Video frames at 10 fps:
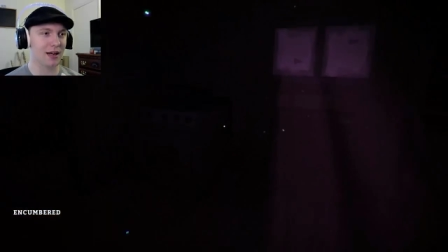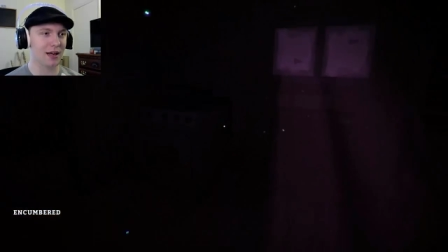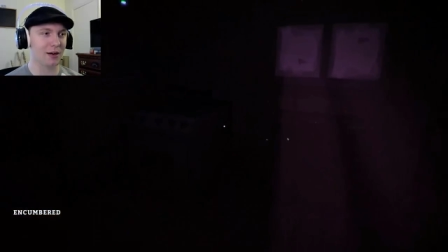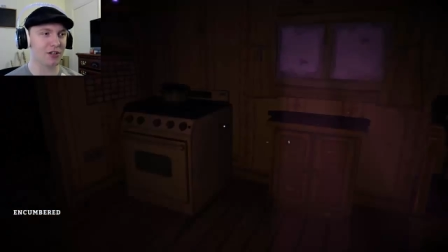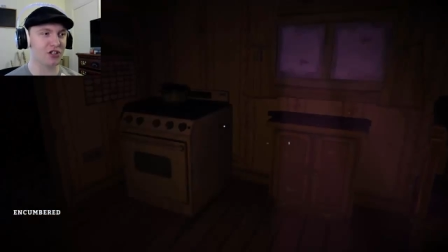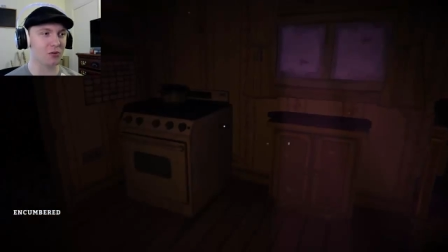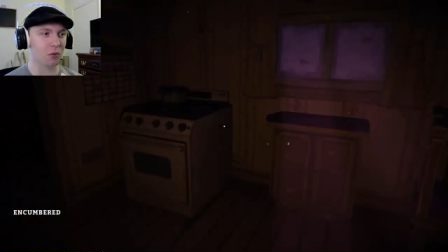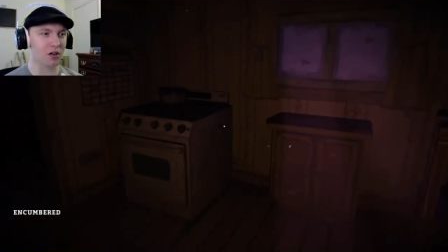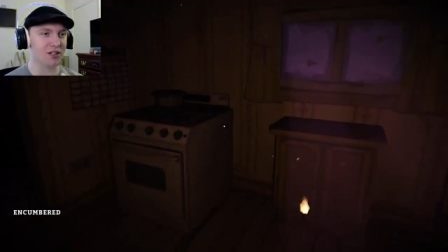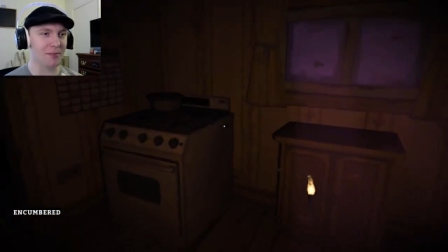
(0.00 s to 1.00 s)
I wish you
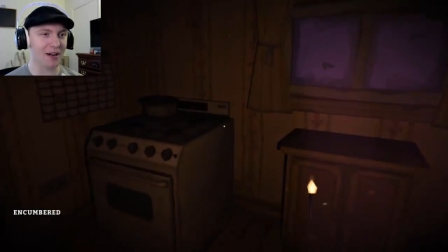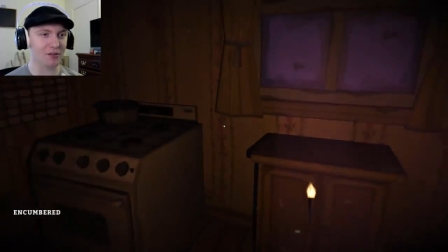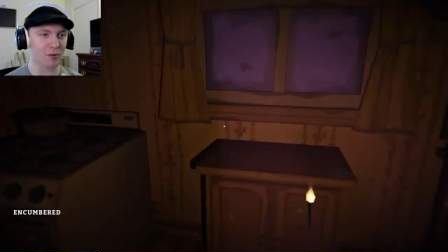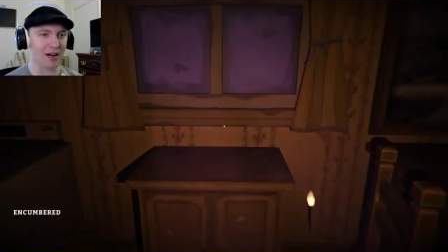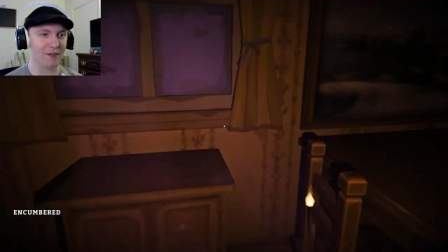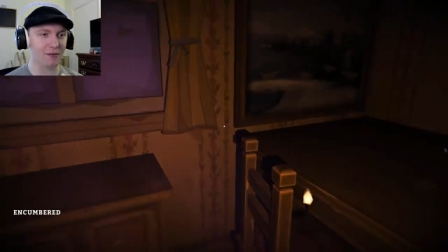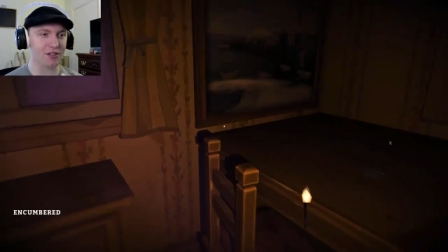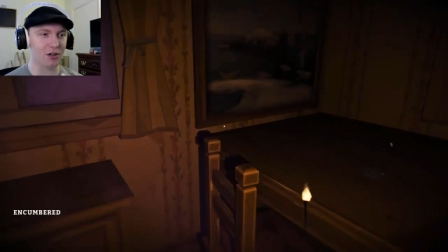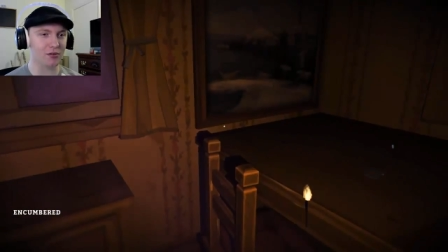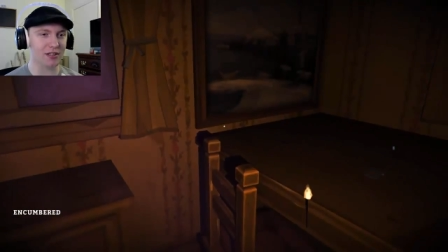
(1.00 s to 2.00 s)
worked, microwave. I
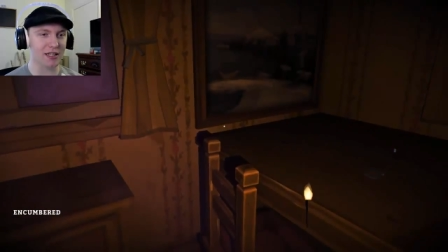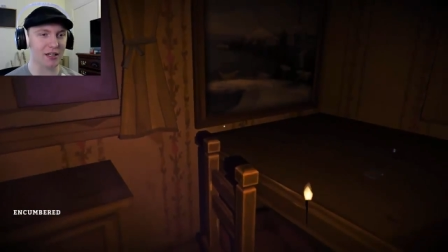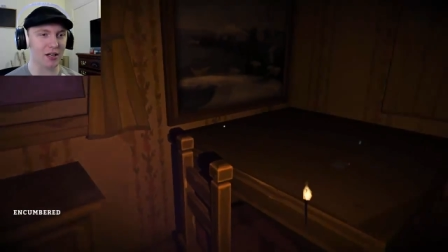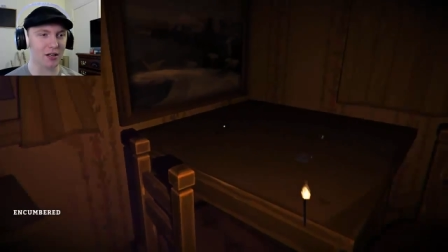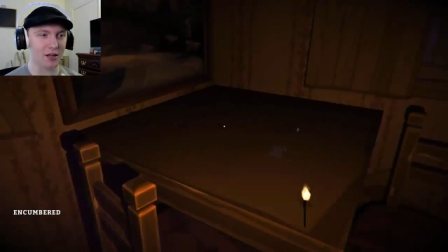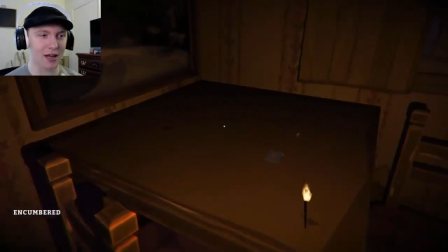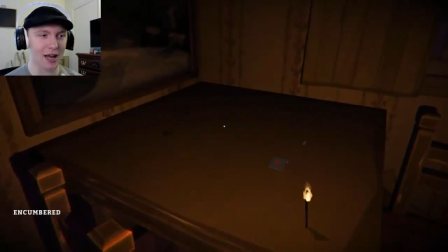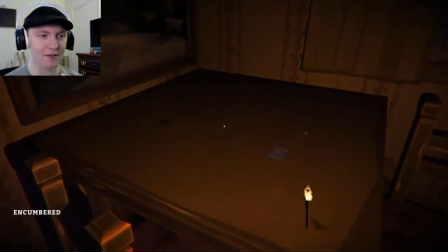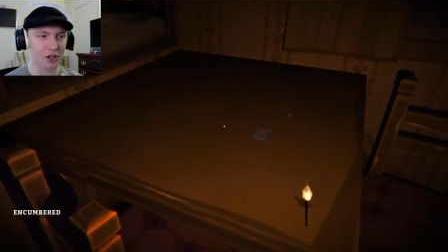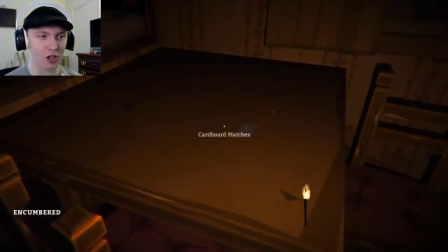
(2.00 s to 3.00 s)
would totally
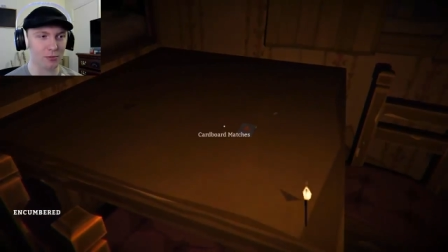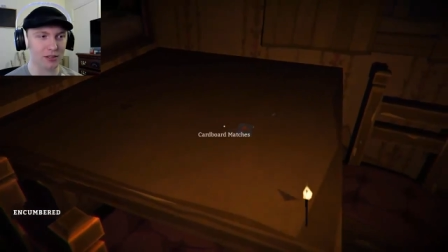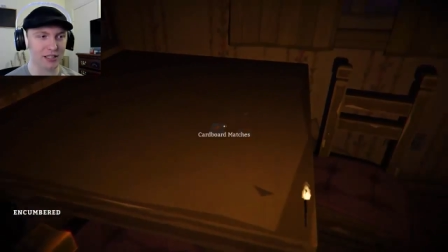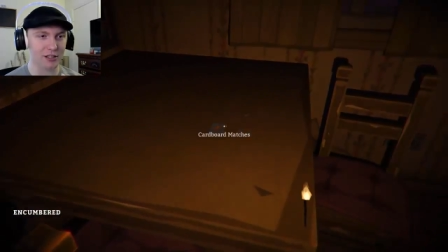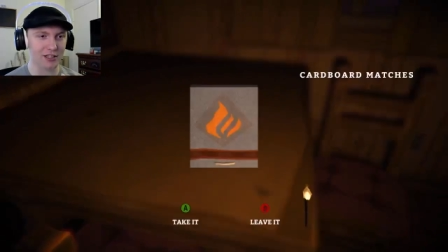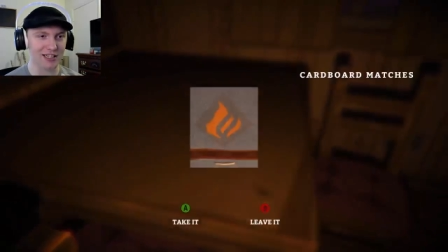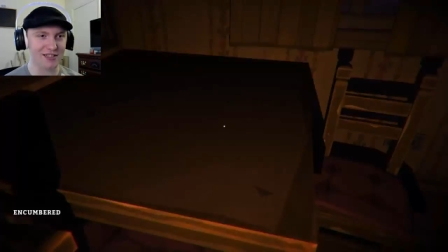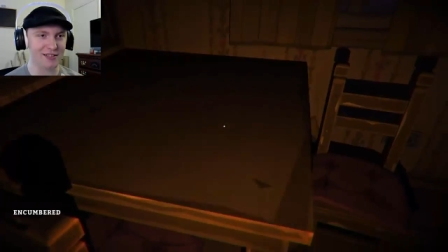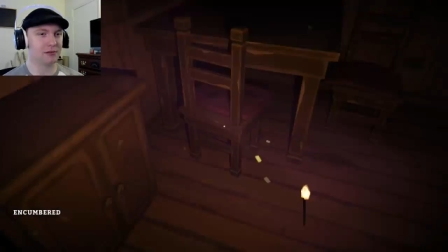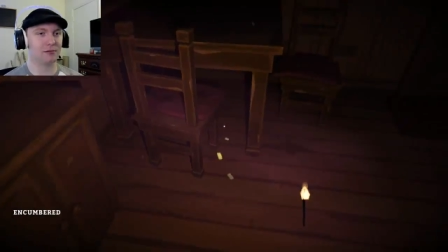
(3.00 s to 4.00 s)
have your herbally
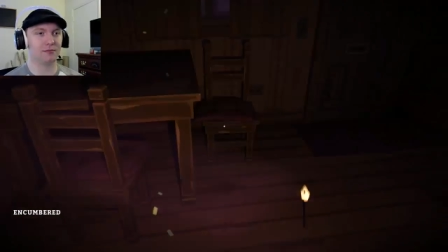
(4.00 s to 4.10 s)
goodness.